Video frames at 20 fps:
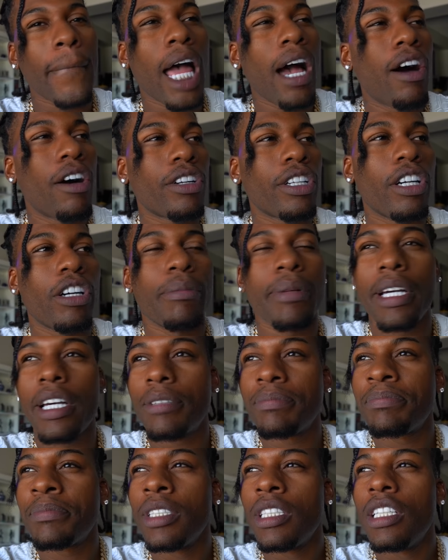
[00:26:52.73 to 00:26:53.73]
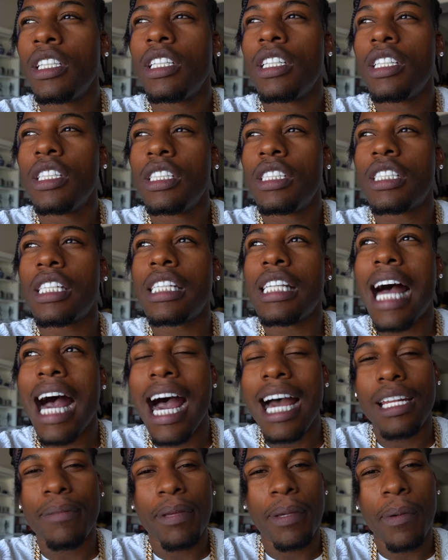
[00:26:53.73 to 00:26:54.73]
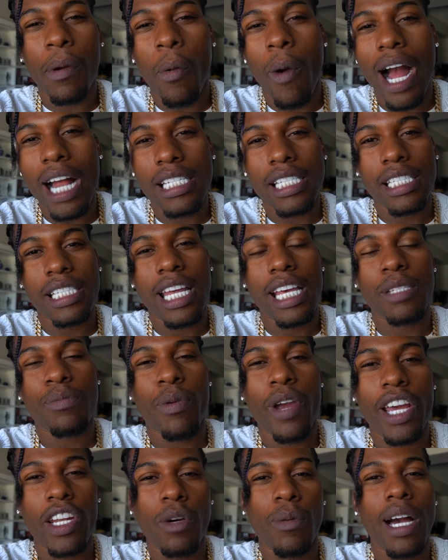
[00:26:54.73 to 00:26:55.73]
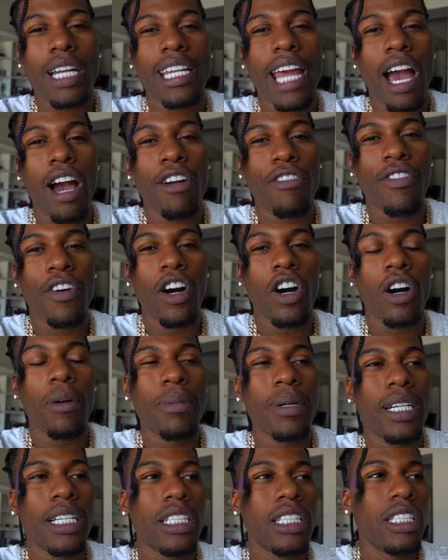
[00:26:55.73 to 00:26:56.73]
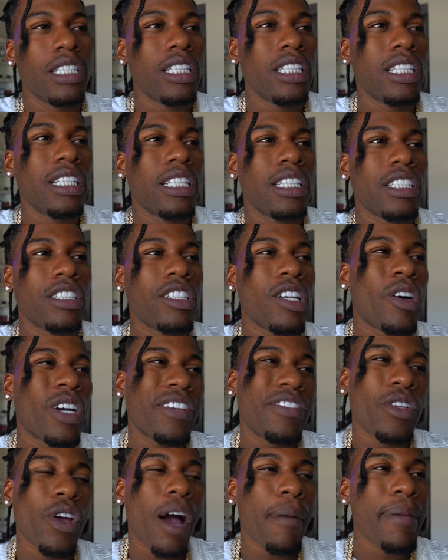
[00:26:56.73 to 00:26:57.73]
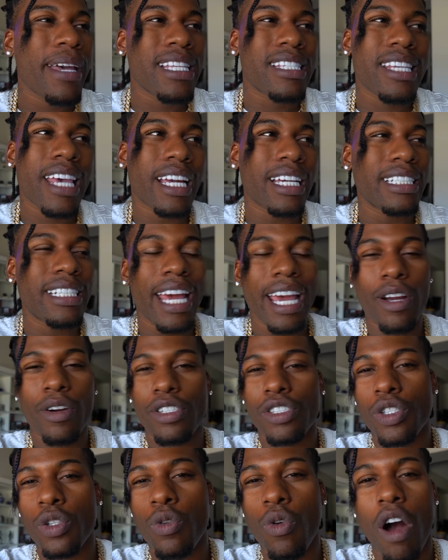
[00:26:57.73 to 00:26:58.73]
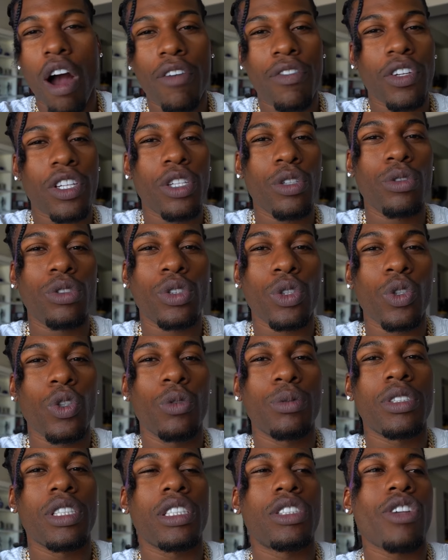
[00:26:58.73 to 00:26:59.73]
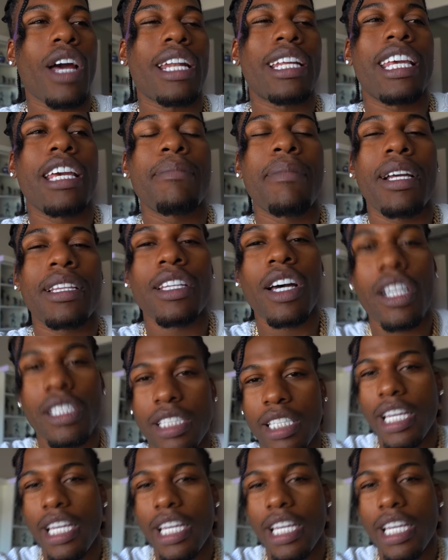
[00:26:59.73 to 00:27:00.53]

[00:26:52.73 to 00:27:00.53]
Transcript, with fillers: don't know, man. It's a lot of people watching that's praying on my downfall, but you know, even though I may take a day or two off of YouTube to try to get my thoughts